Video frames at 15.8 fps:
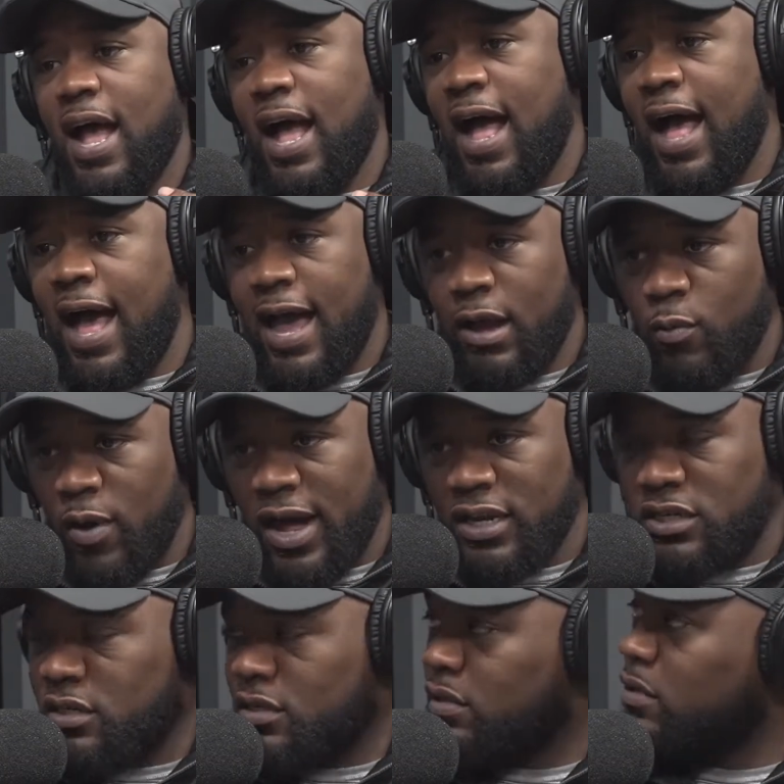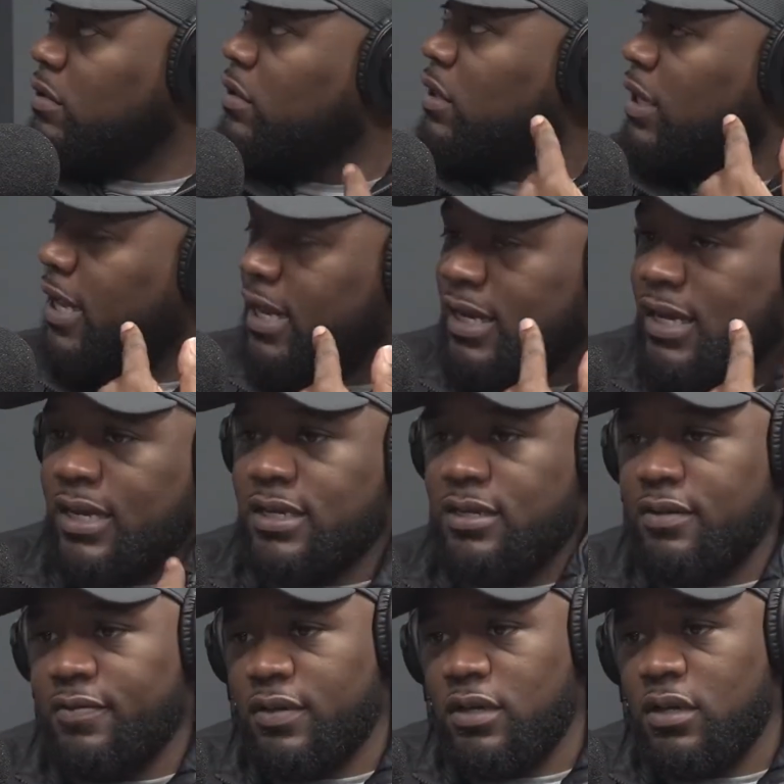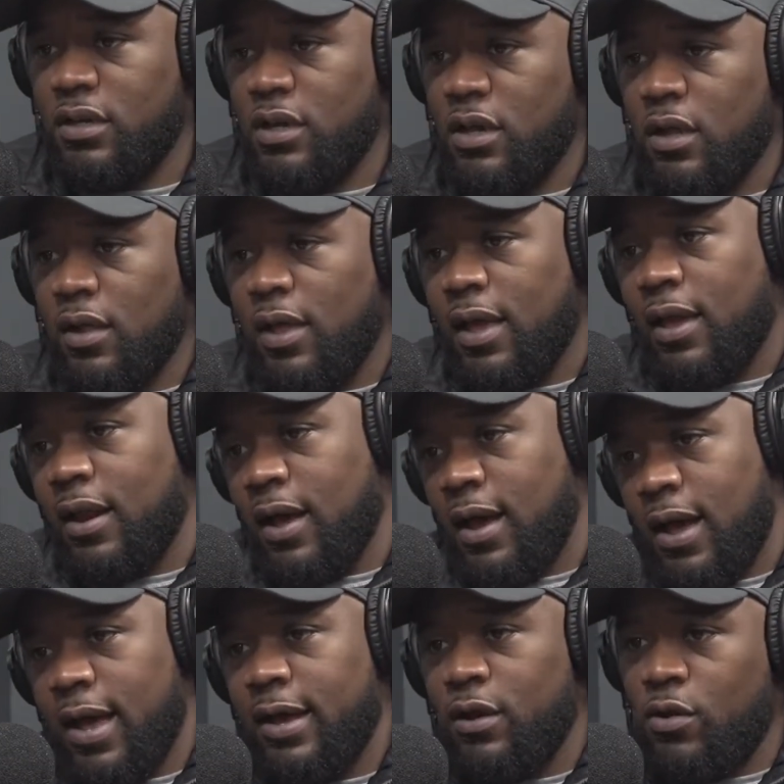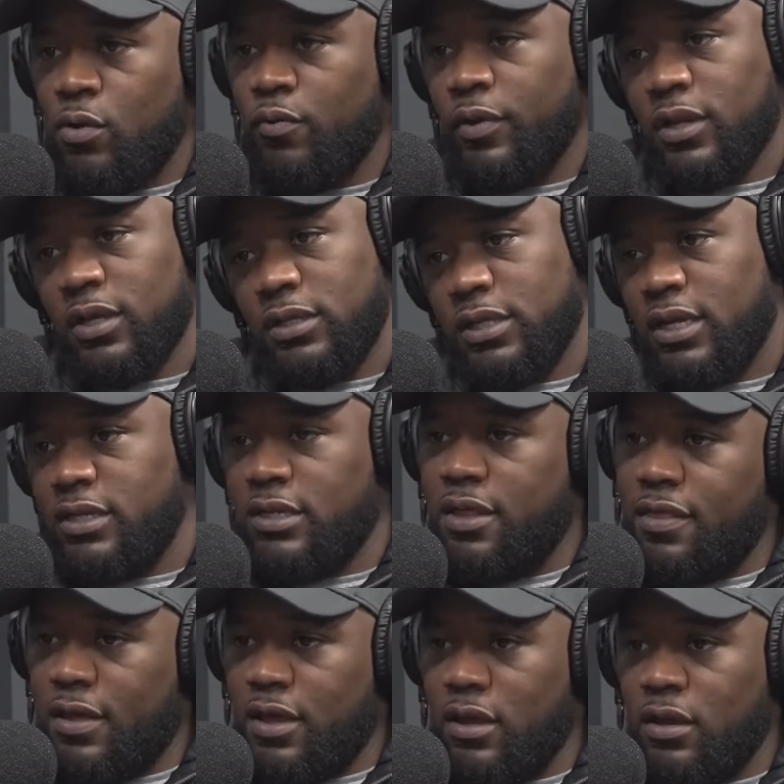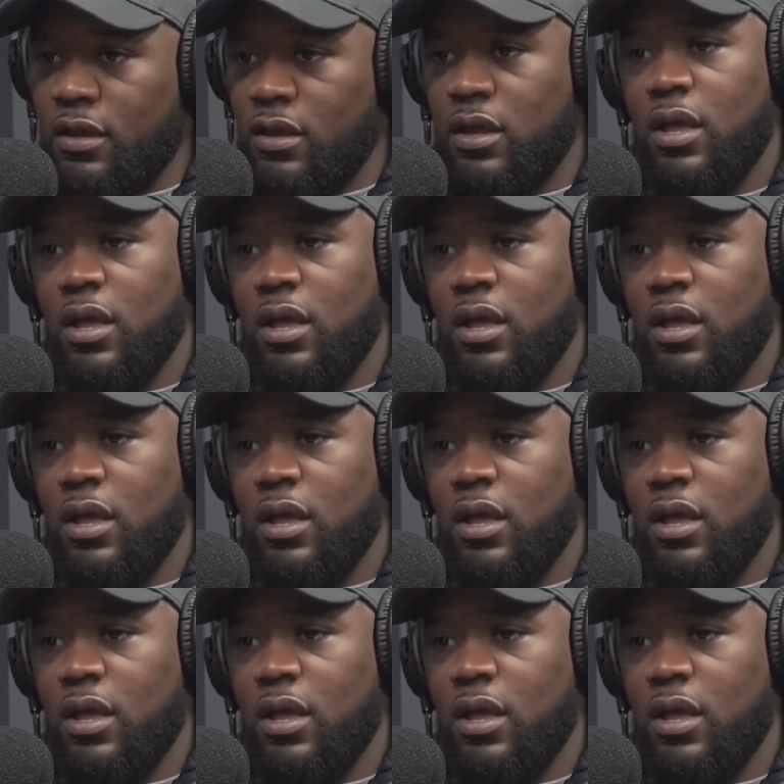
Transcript: I watched late night TV, and I know real estate is a thing,